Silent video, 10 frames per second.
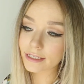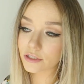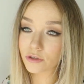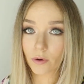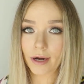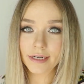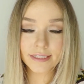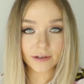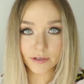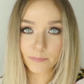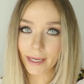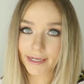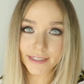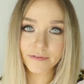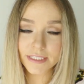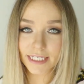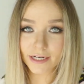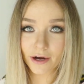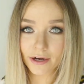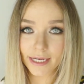You know her, Stephanie Bailey. You've
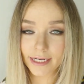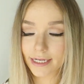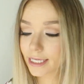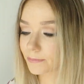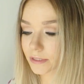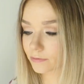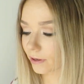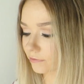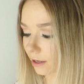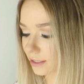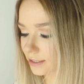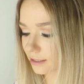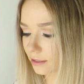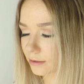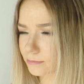seen her in heaps of my vlogs.